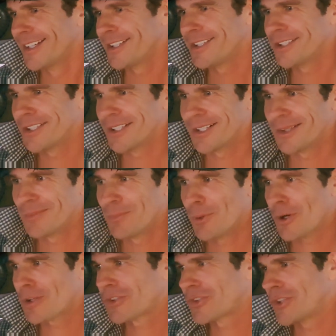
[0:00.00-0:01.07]
you know,
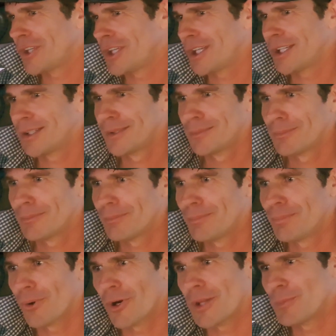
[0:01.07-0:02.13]
boxing,
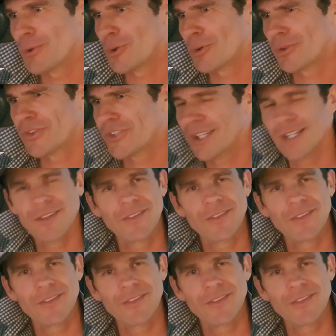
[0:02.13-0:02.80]
bodybuilders,